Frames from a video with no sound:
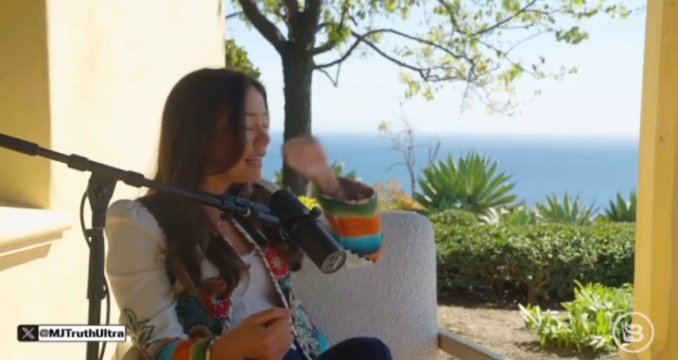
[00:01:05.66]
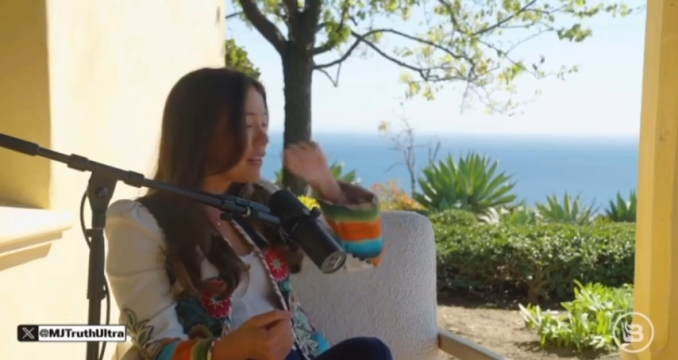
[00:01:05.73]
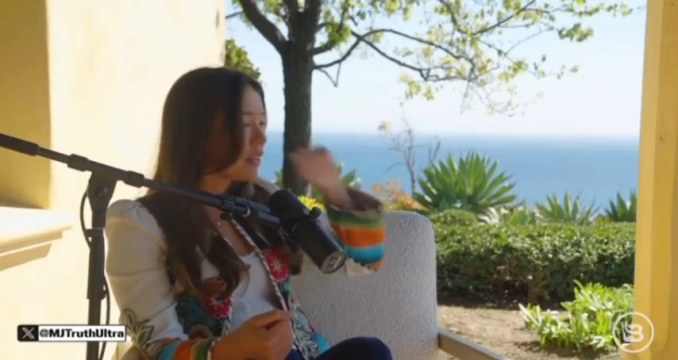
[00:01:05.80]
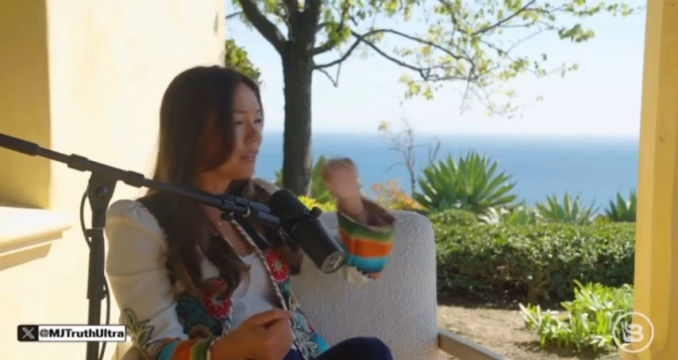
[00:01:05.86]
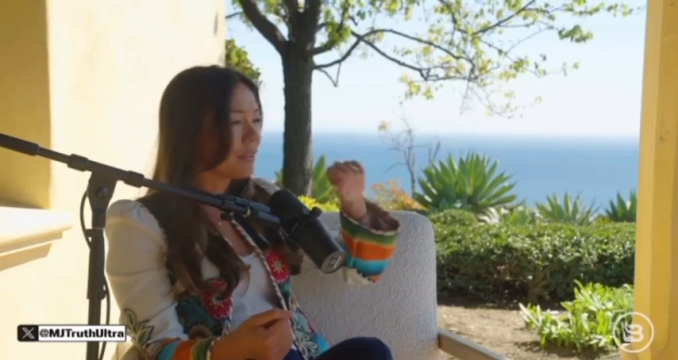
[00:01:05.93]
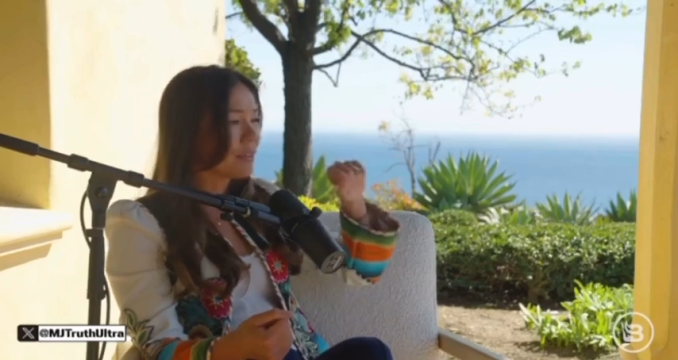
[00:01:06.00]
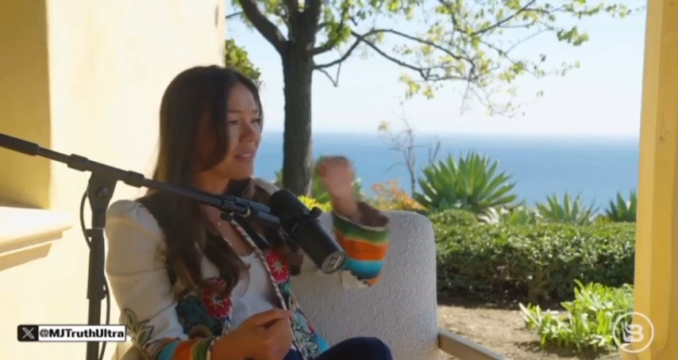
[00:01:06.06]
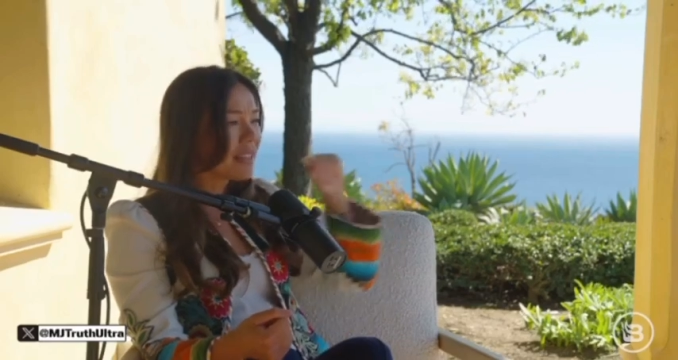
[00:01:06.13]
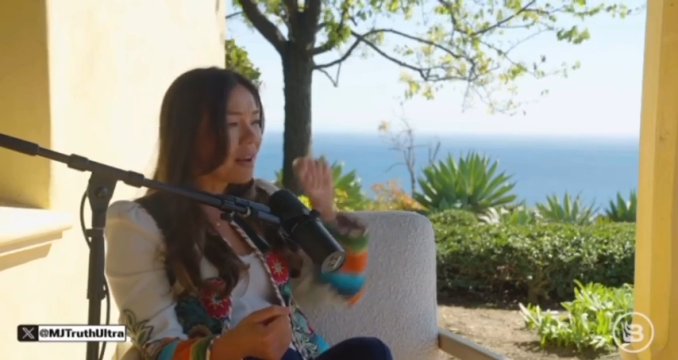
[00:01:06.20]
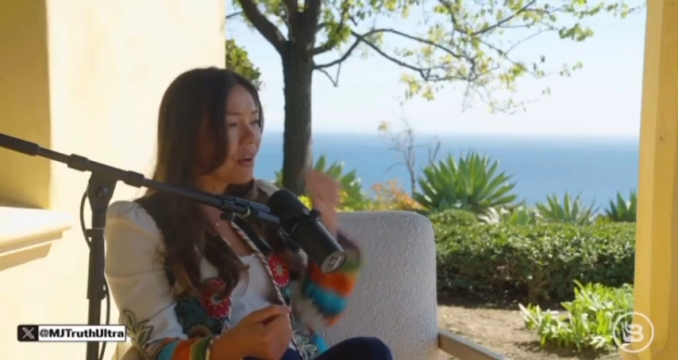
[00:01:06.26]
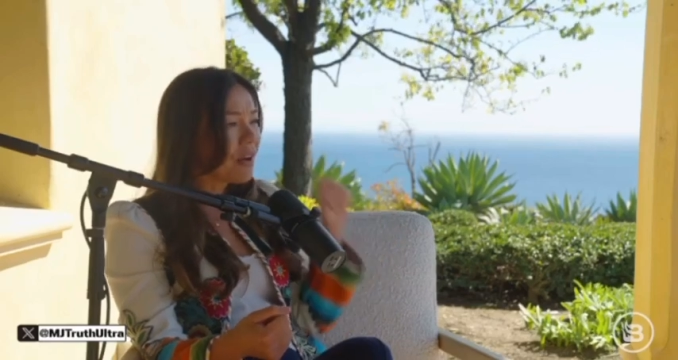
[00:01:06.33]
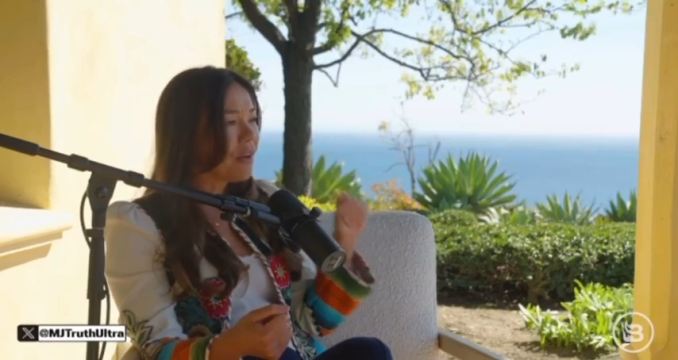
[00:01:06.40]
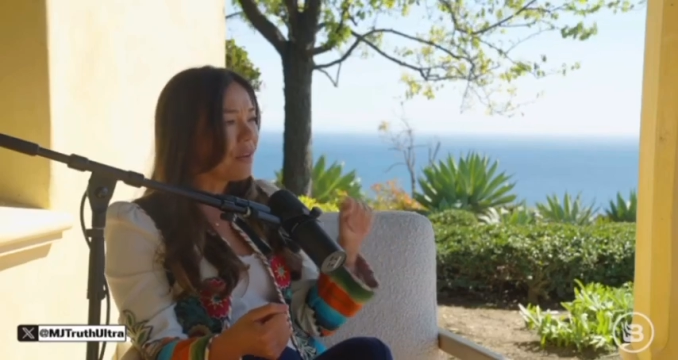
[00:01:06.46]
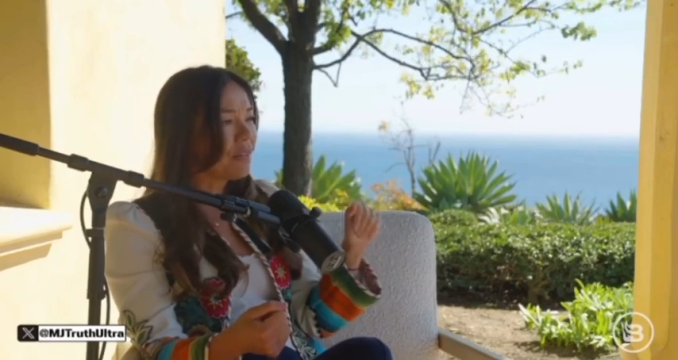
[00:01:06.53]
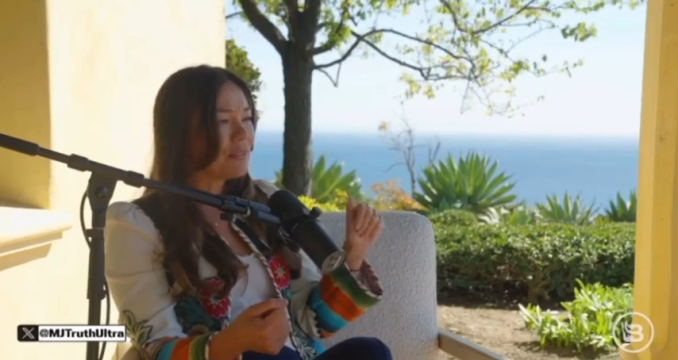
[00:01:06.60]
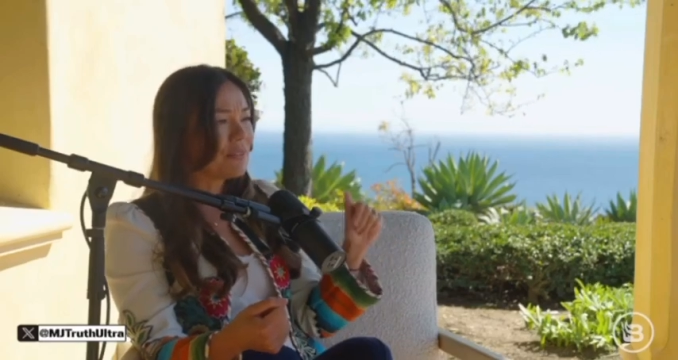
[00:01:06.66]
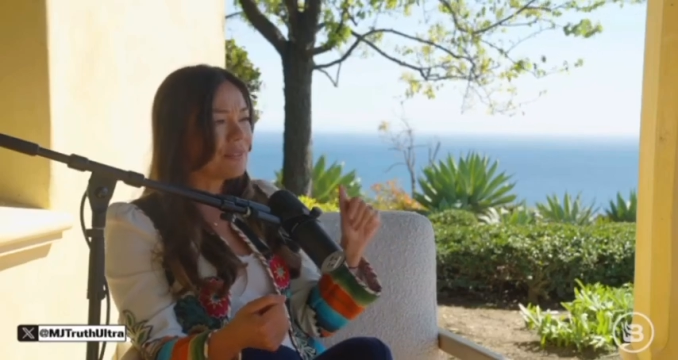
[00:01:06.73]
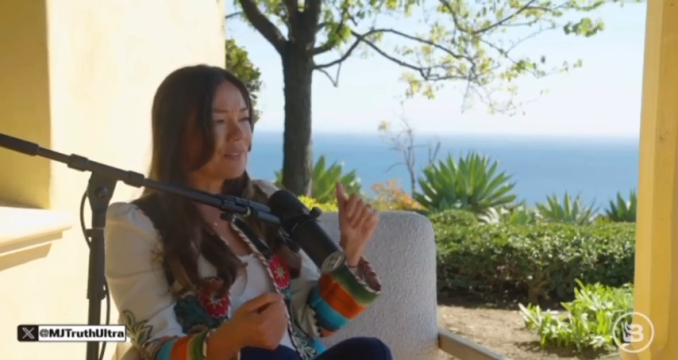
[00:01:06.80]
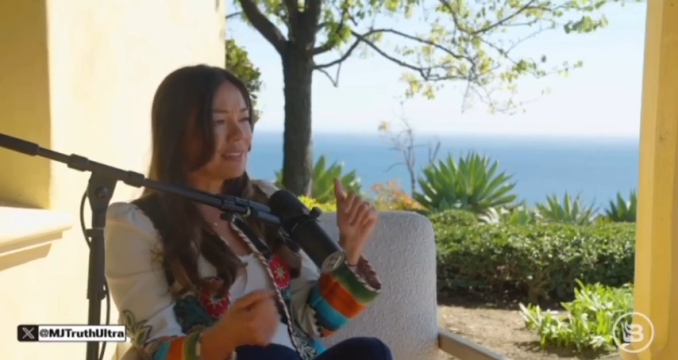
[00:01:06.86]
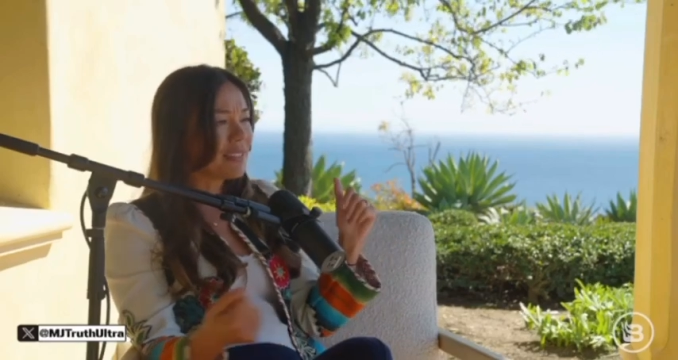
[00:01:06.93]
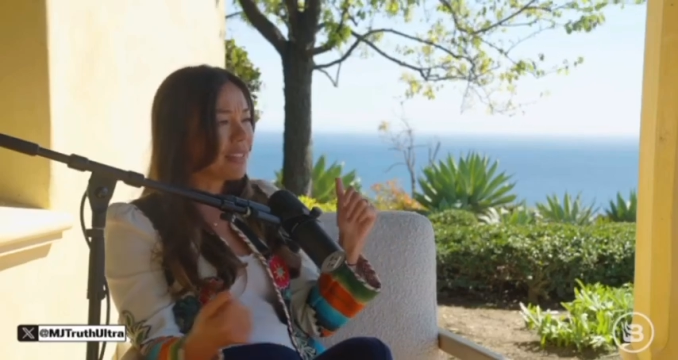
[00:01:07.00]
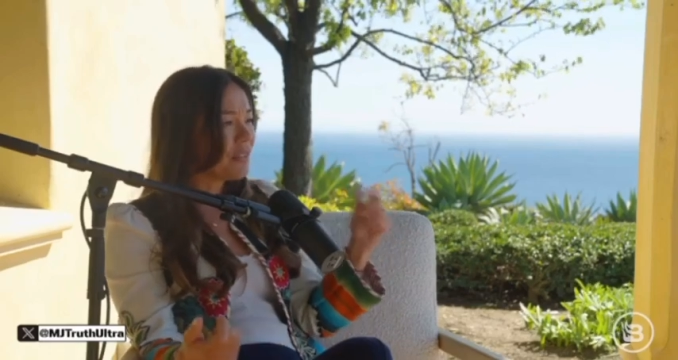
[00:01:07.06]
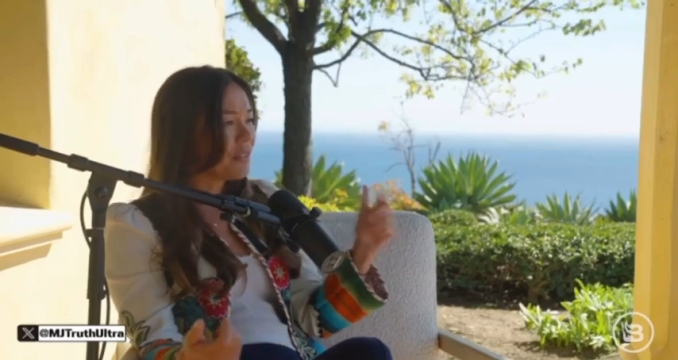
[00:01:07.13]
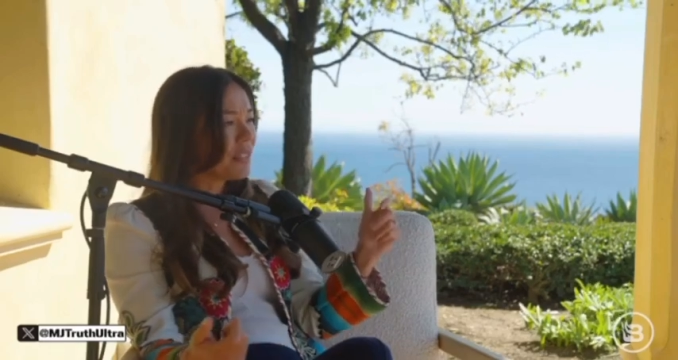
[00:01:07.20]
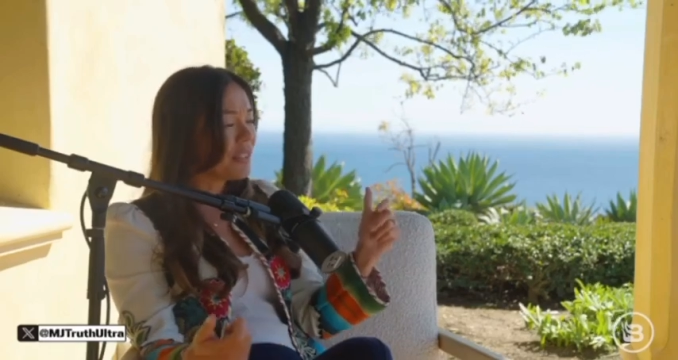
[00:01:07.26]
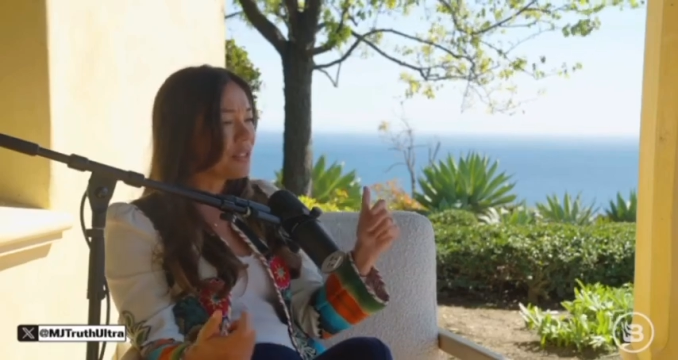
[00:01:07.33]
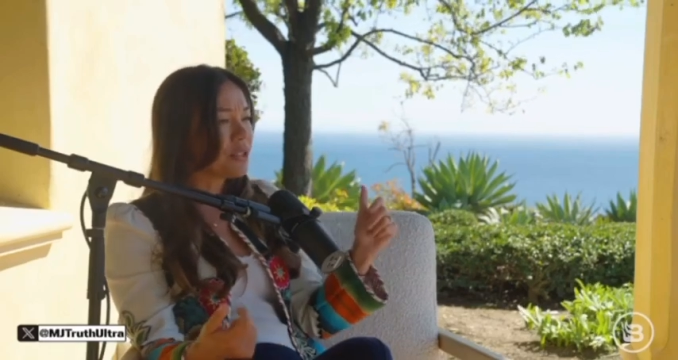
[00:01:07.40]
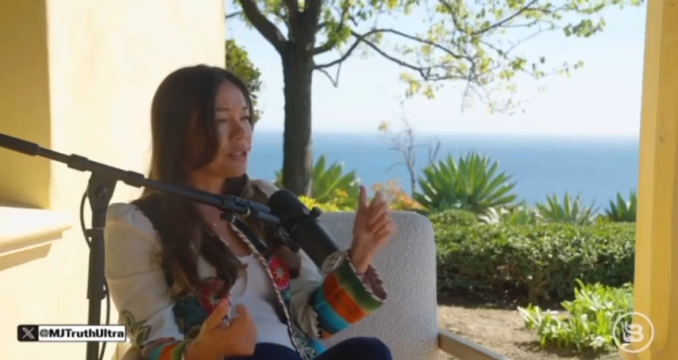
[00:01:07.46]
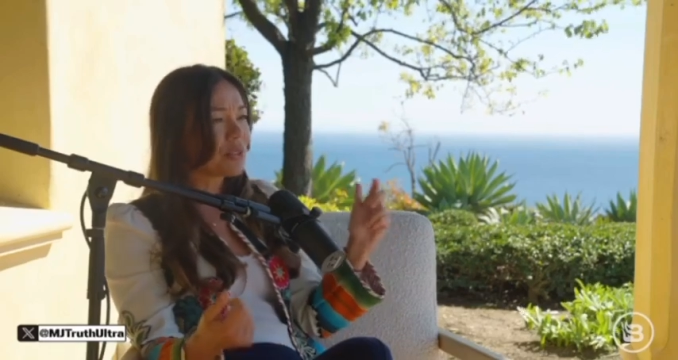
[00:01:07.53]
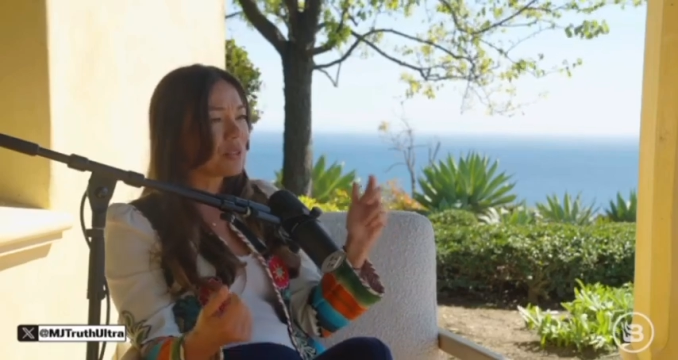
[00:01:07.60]
herself,
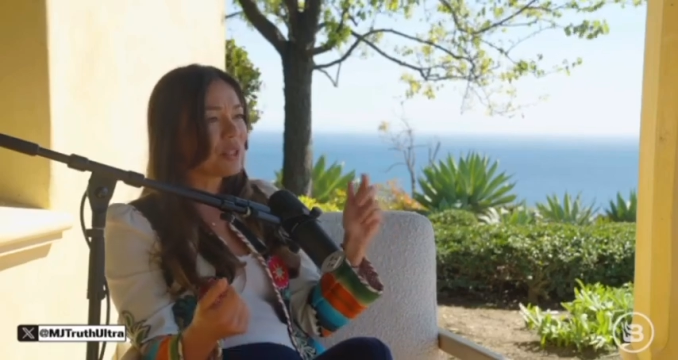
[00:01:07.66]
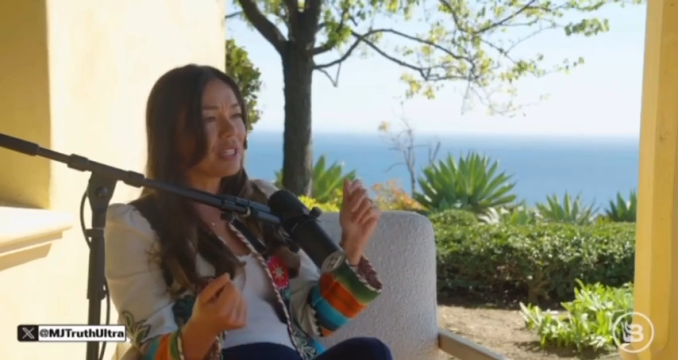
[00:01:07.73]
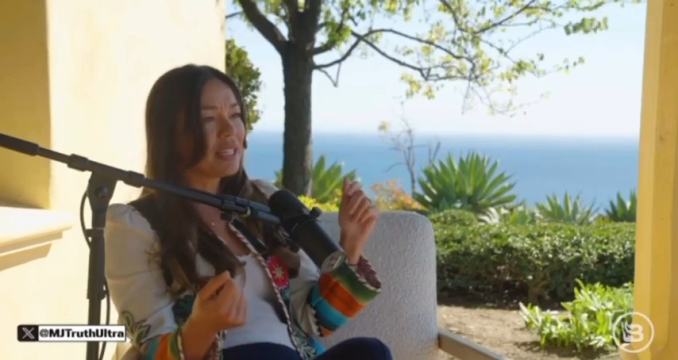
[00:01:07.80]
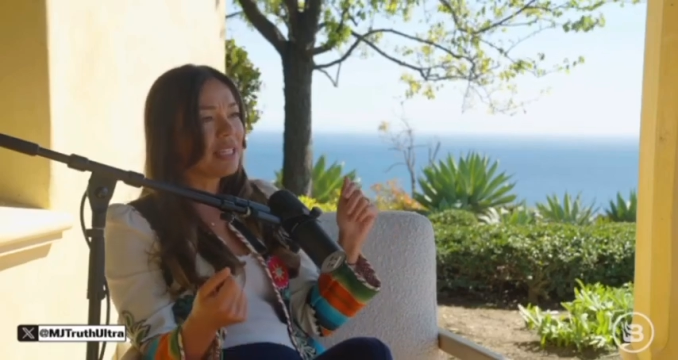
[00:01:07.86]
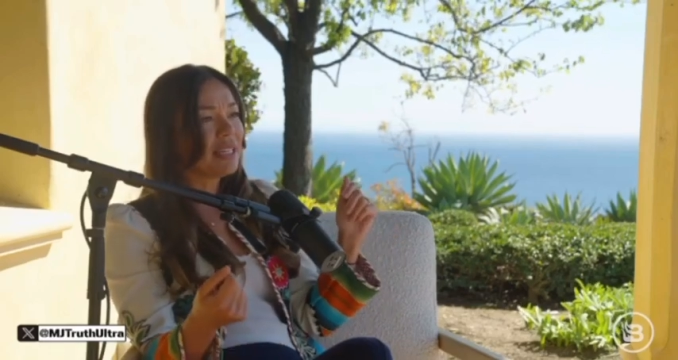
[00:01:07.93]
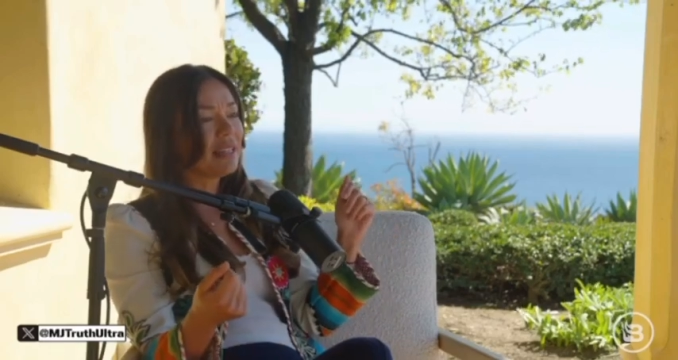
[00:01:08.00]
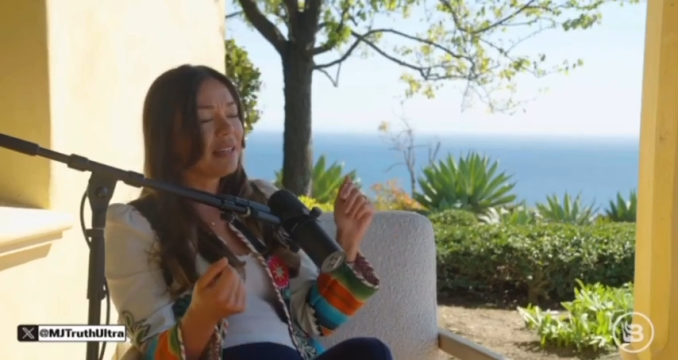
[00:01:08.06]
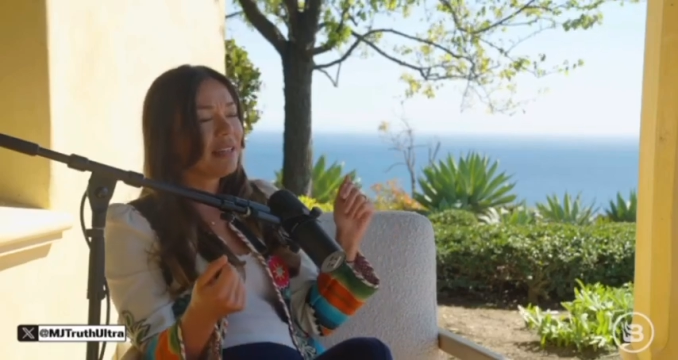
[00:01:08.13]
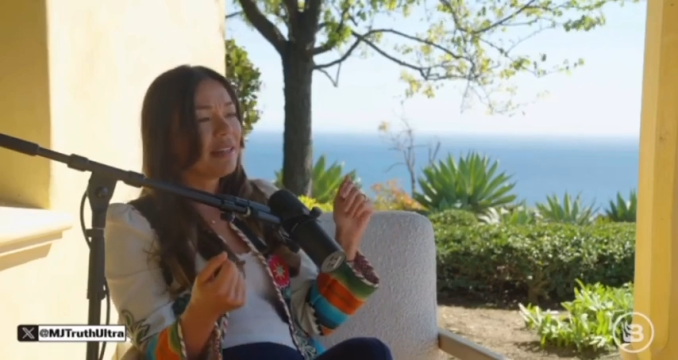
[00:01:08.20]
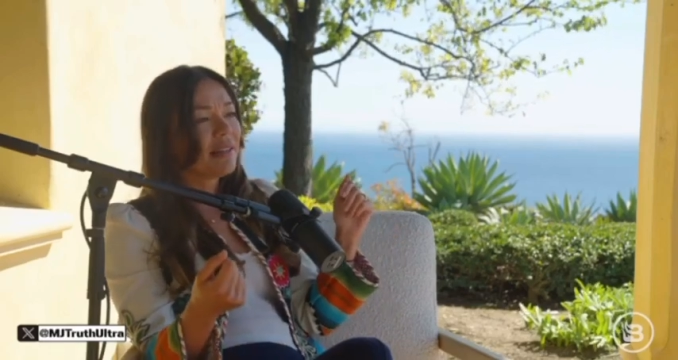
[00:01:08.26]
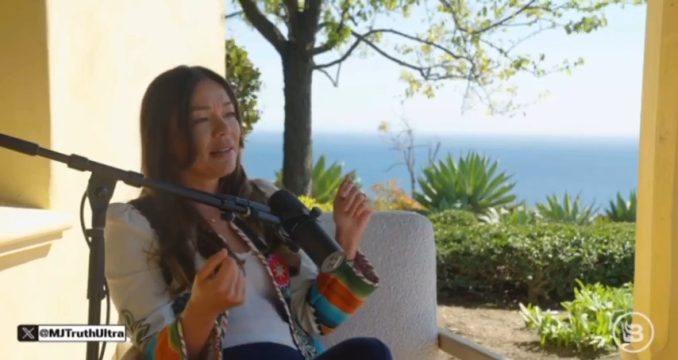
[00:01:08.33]
self-injury.